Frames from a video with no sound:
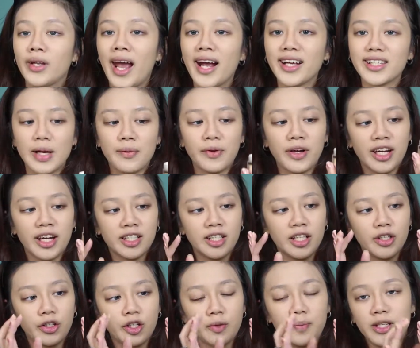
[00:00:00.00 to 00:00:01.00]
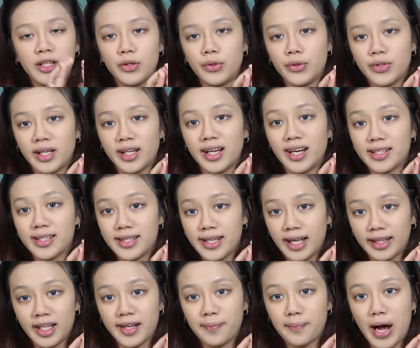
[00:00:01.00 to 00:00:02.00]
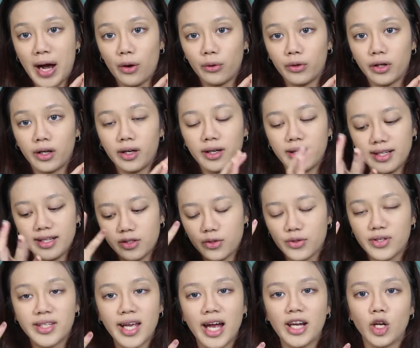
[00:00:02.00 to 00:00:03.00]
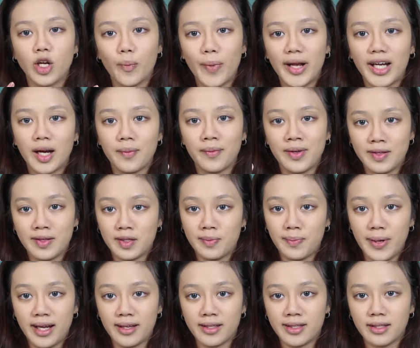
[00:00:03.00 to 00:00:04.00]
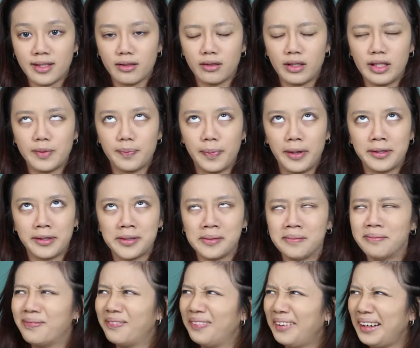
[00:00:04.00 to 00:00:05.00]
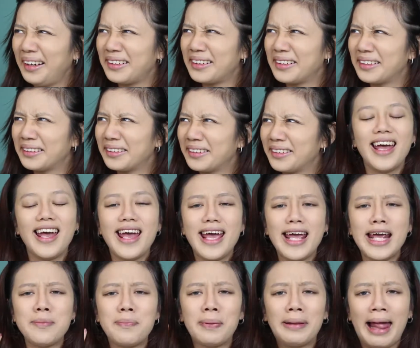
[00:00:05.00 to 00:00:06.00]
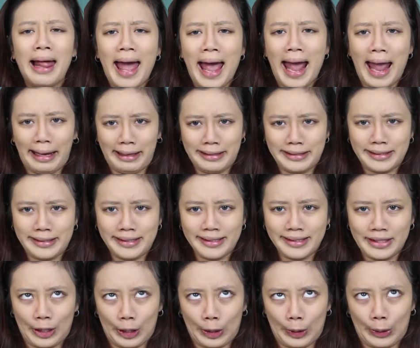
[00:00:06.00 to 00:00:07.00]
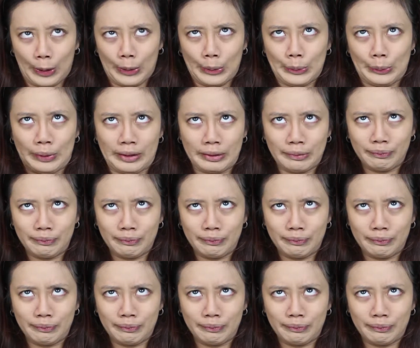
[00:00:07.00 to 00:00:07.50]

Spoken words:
next, I'm actually going to be using a setting powder. Is to set your makeup in space. In space? What? In place, girl.